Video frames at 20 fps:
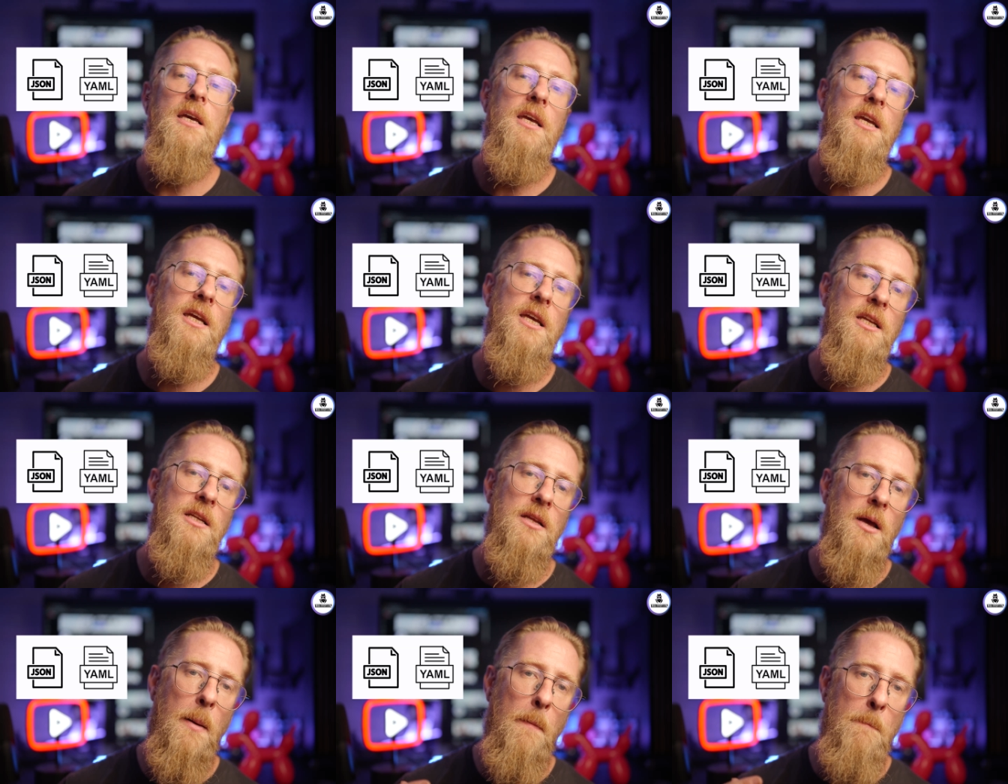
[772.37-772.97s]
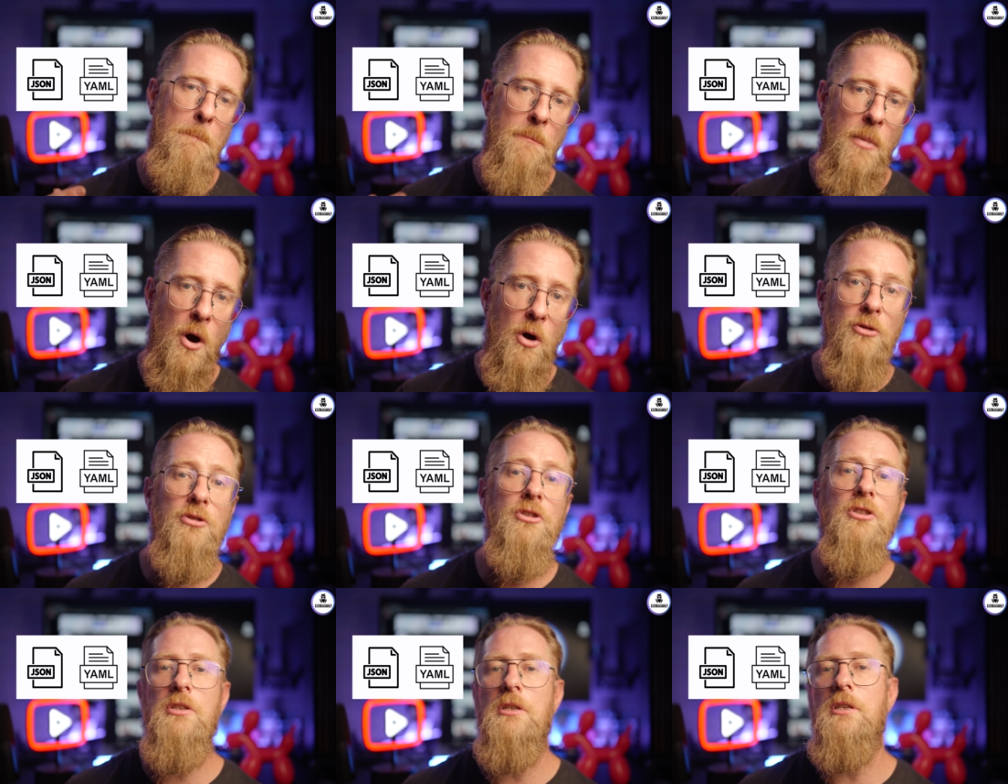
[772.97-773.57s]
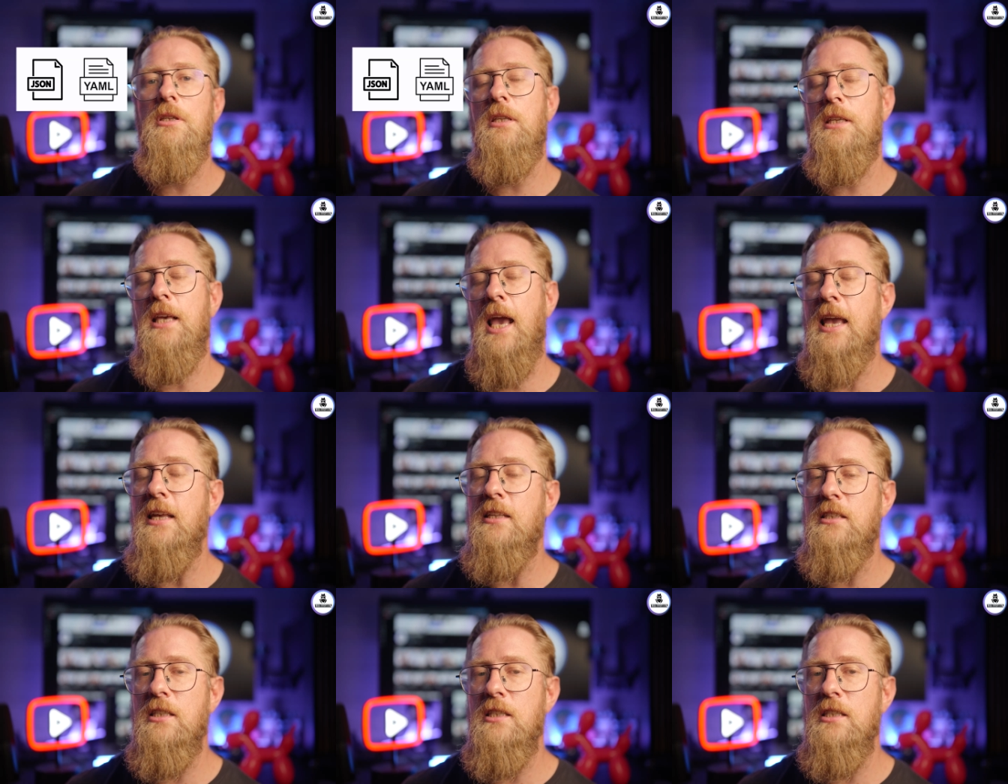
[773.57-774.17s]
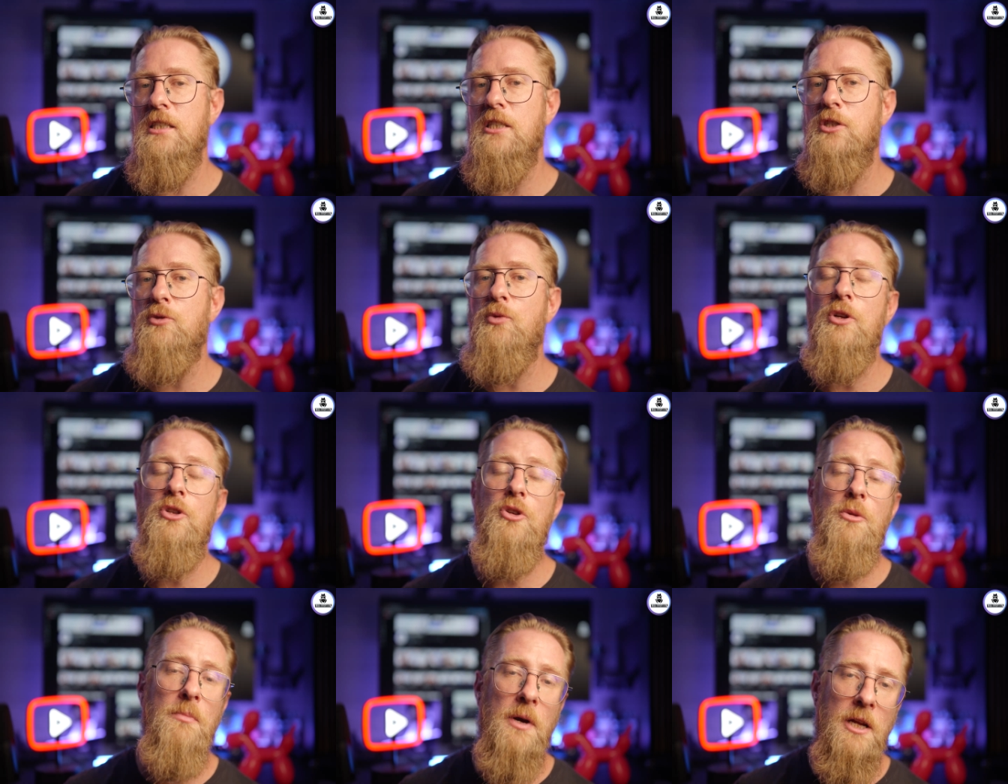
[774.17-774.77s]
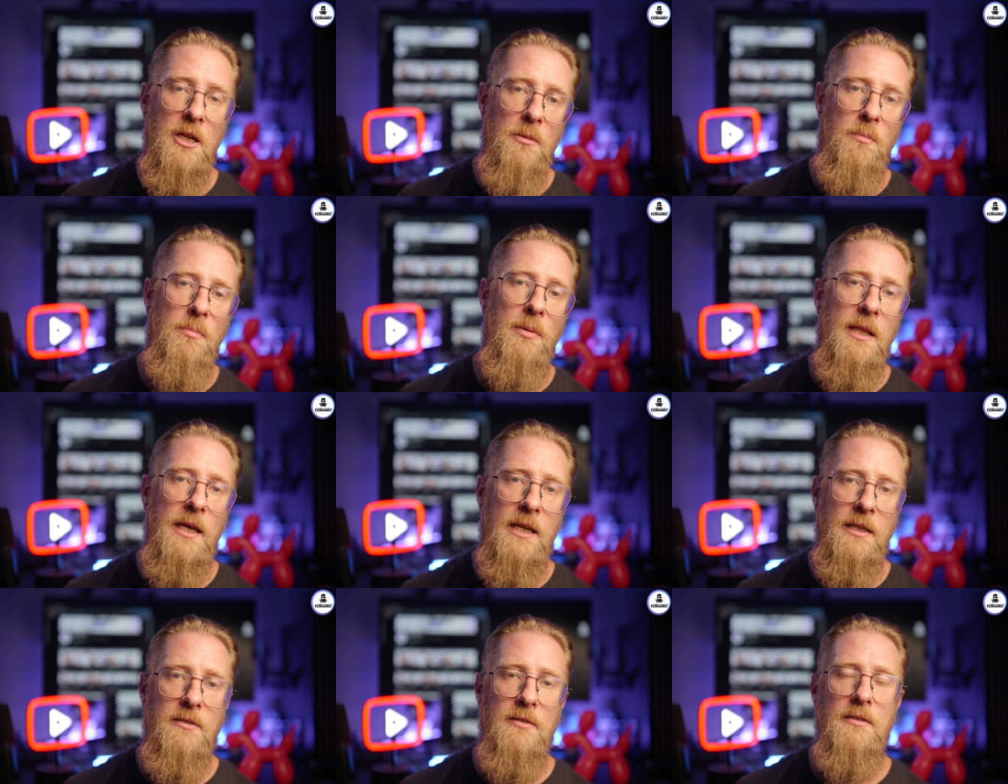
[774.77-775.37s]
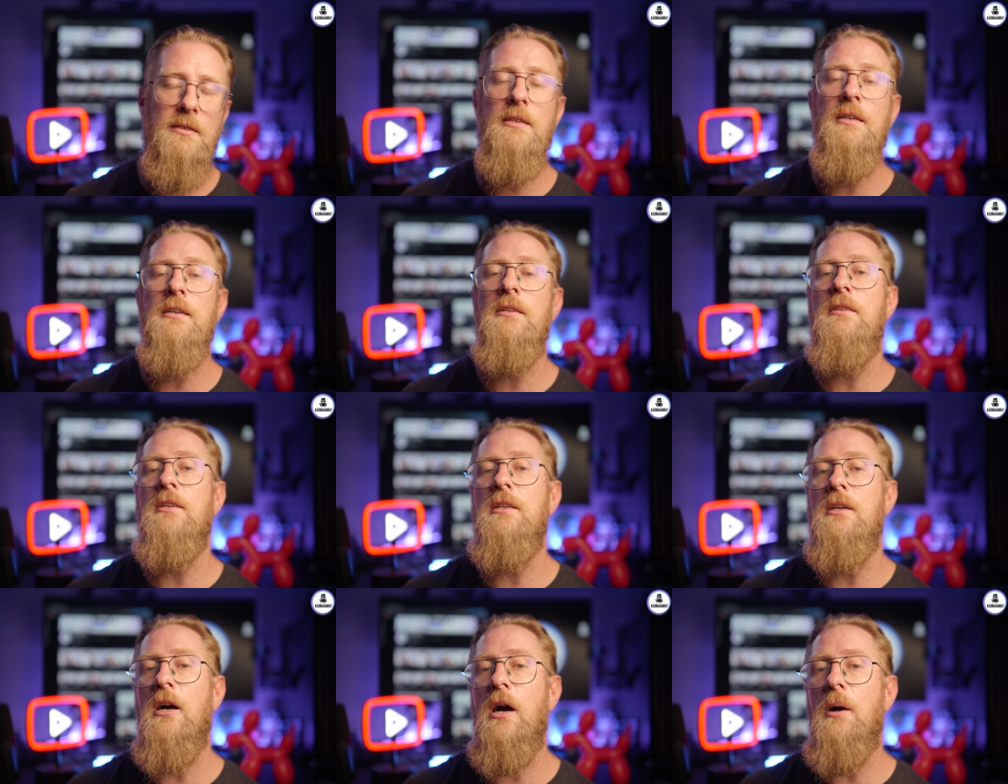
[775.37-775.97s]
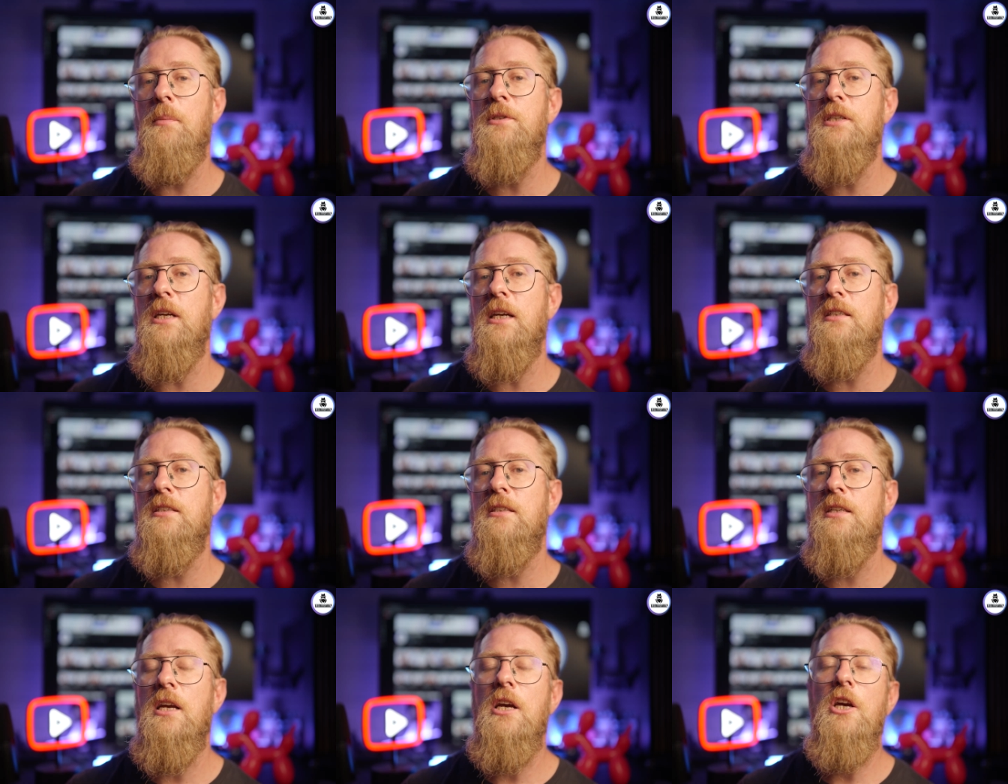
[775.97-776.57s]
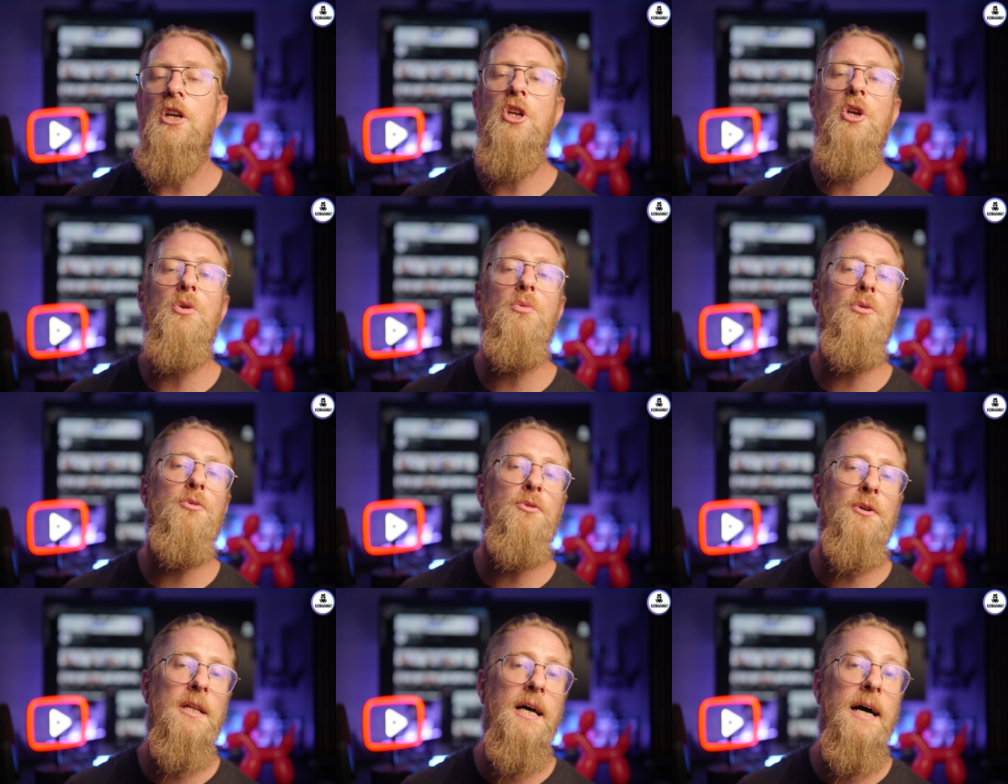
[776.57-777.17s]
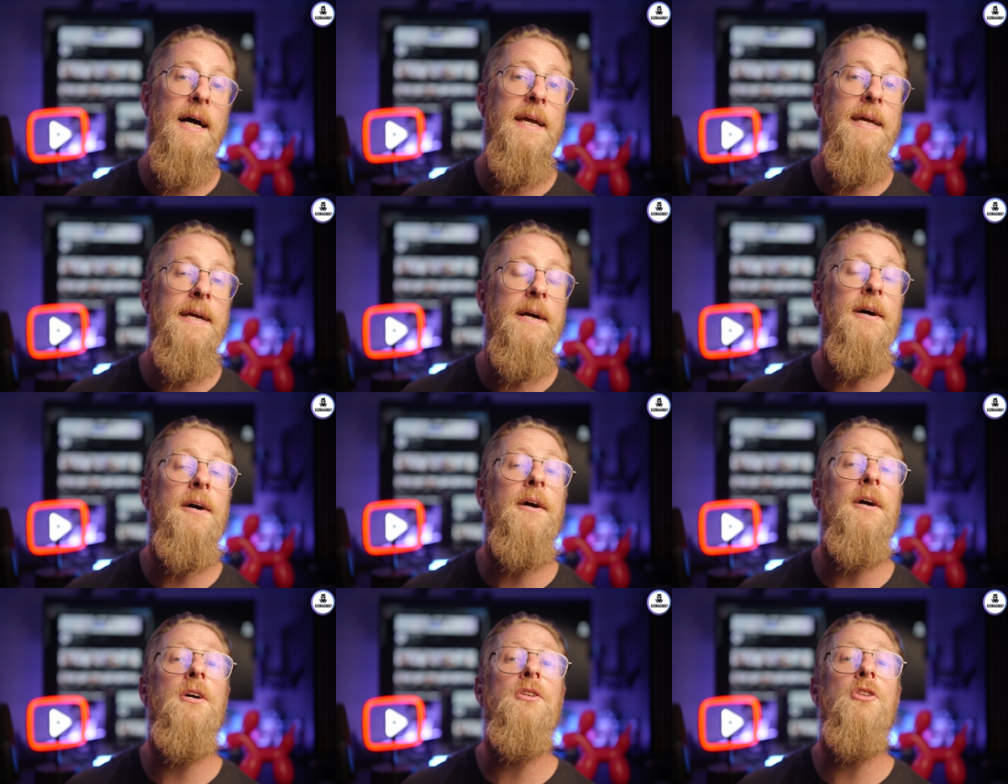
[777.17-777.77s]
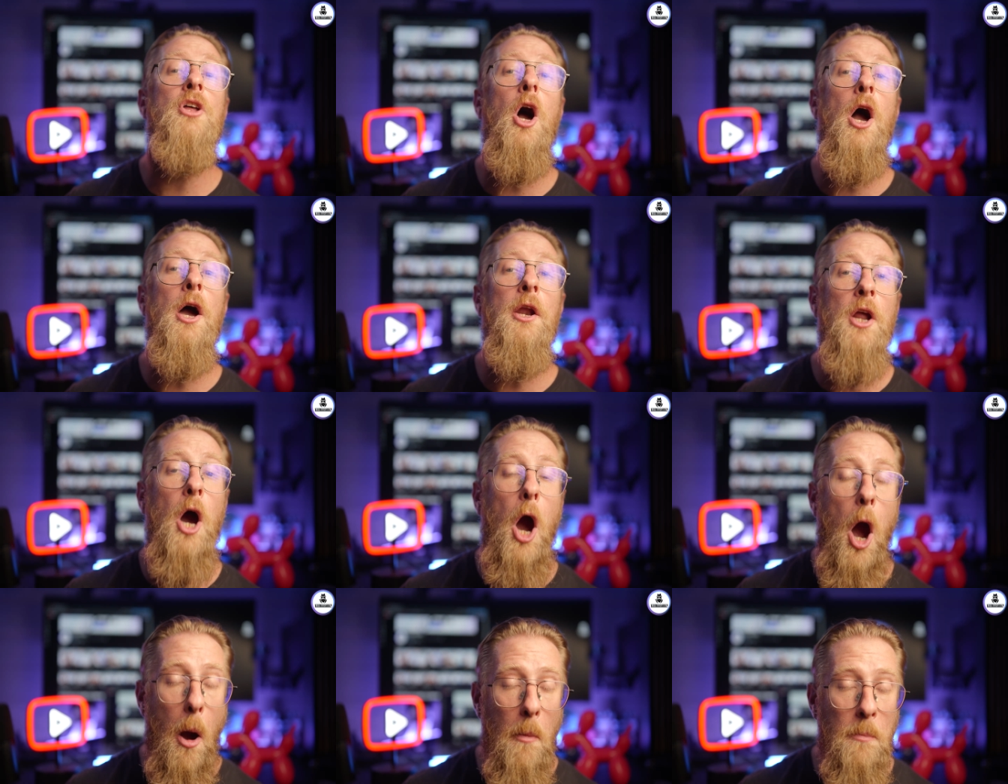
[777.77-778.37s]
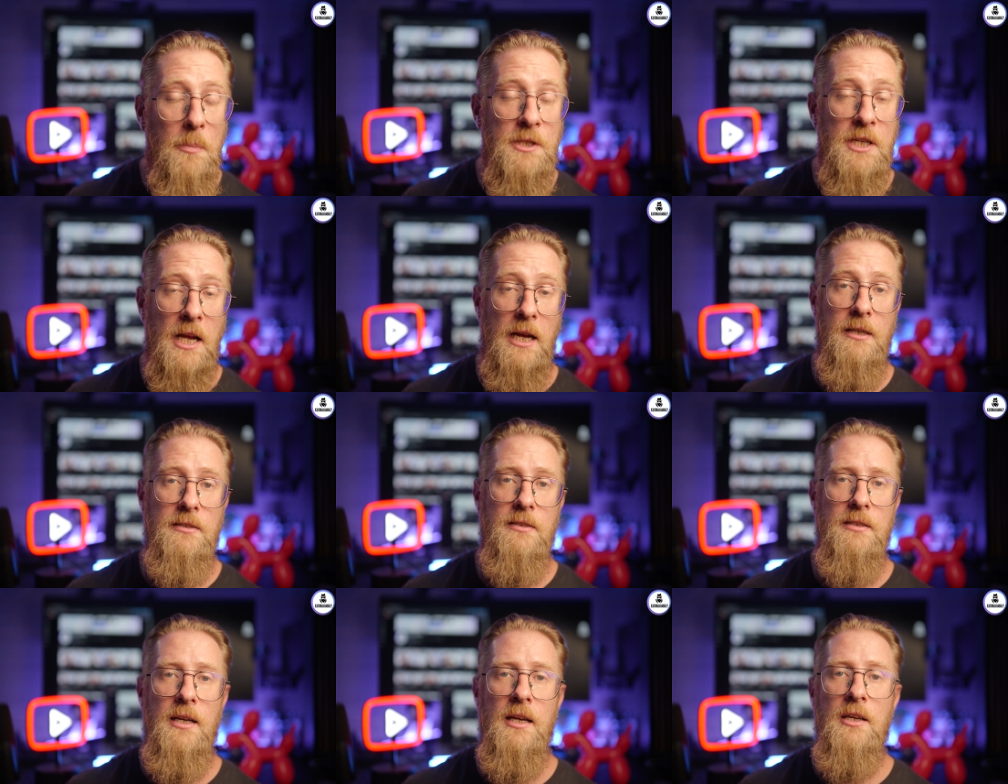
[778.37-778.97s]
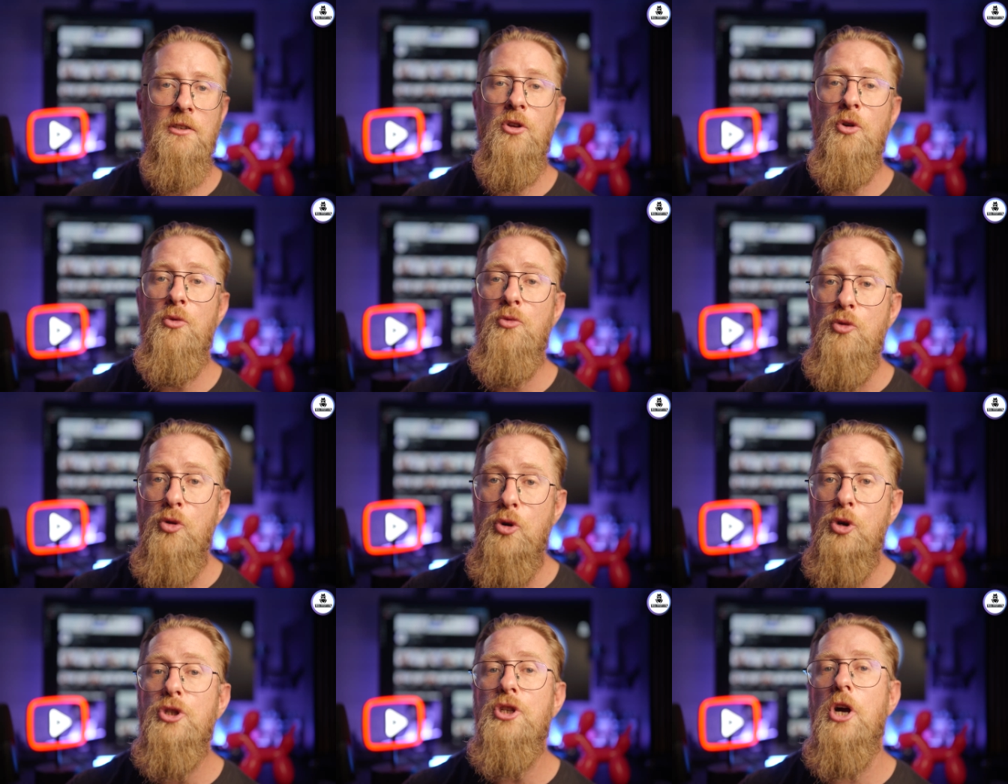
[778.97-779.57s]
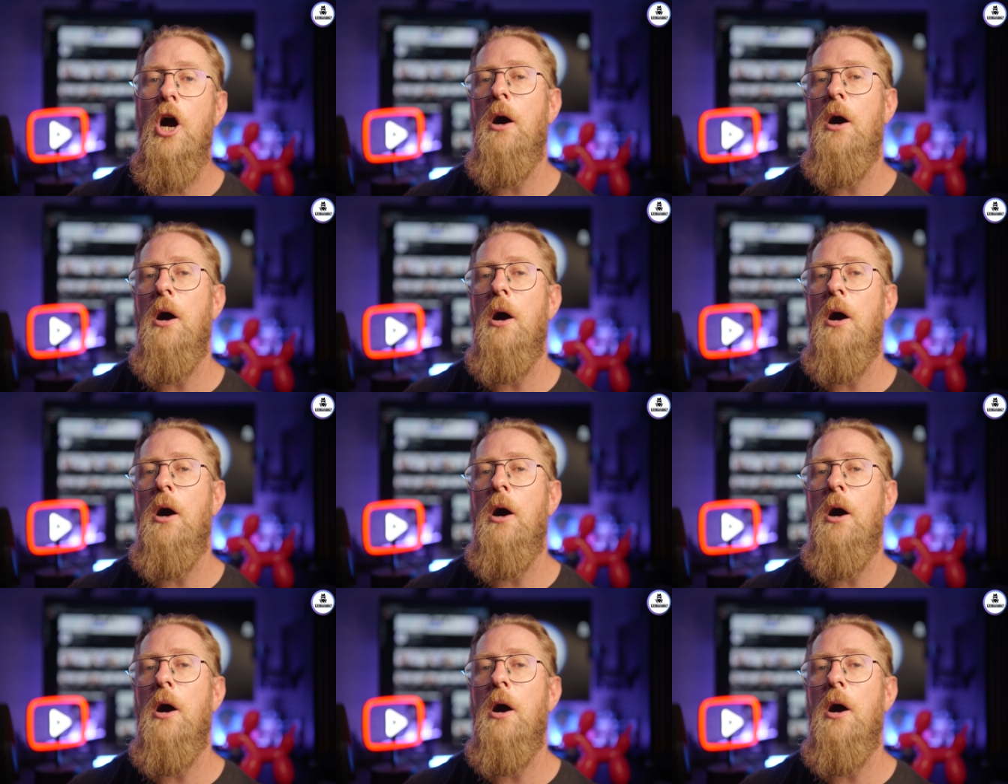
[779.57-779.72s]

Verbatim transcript: In most cases, when you manipulate the objects, you will rely on an object, and the root